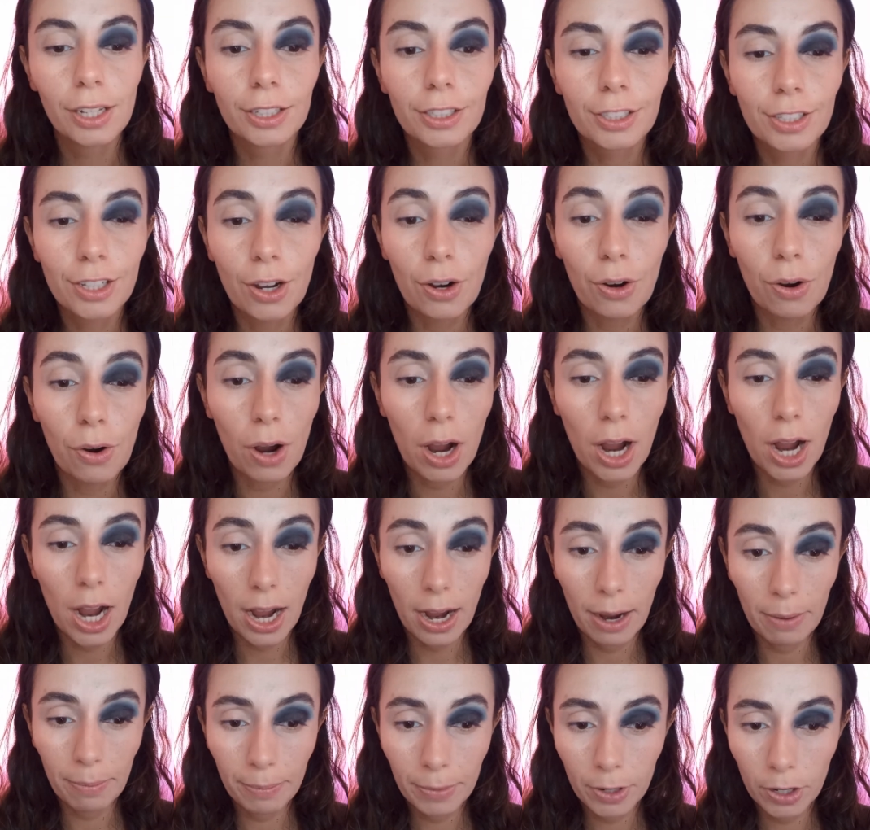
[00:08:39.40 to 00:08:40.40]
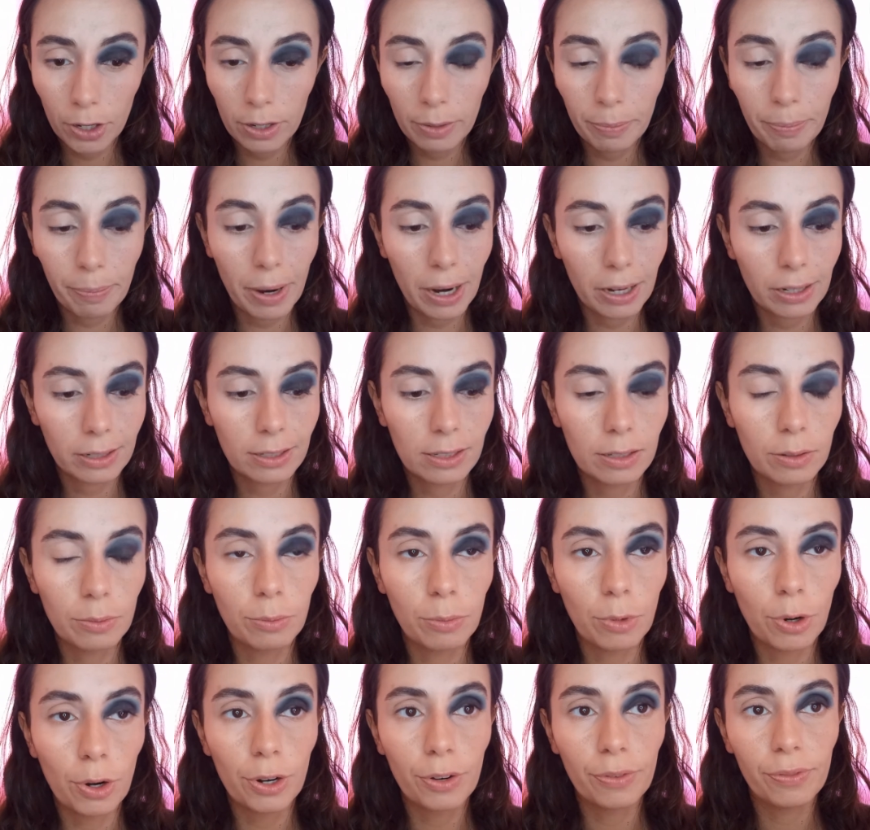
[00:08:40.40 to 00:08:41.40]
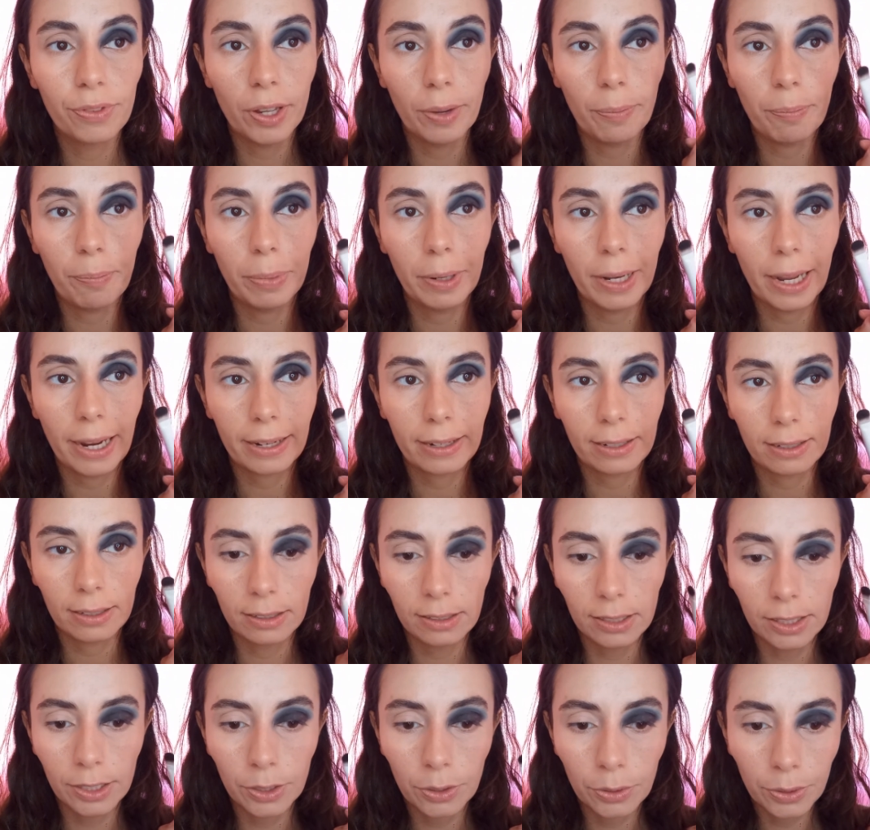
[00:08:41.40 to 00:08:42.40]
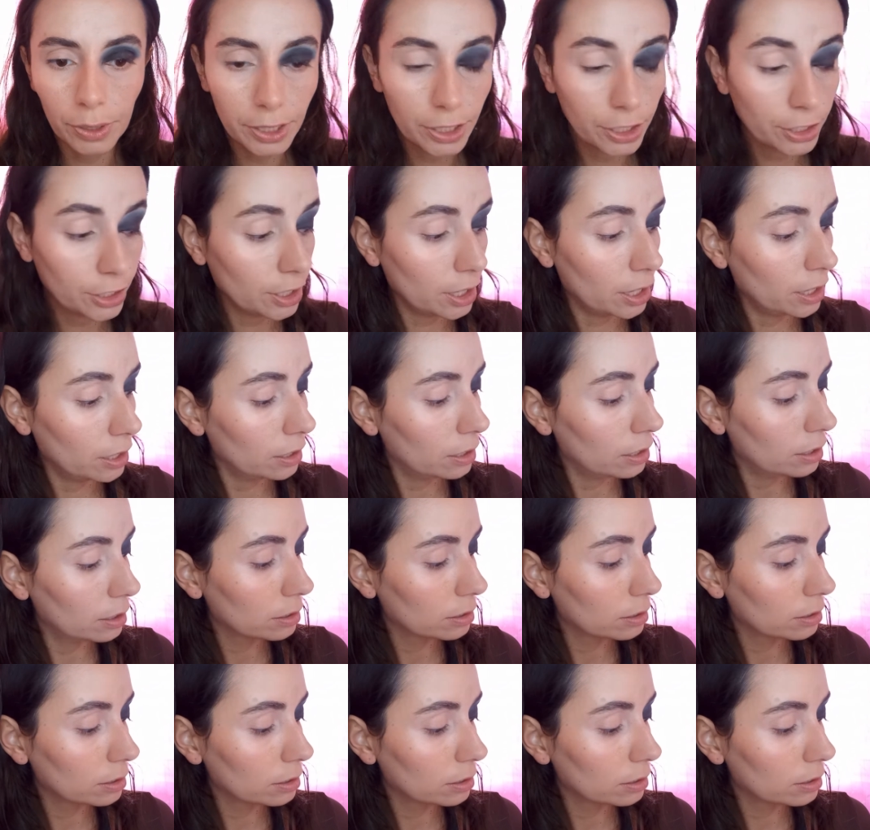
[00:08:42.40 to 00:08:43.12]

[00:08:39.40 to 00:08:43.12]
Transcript: So I'm gonna pack some more of that black glittery shade,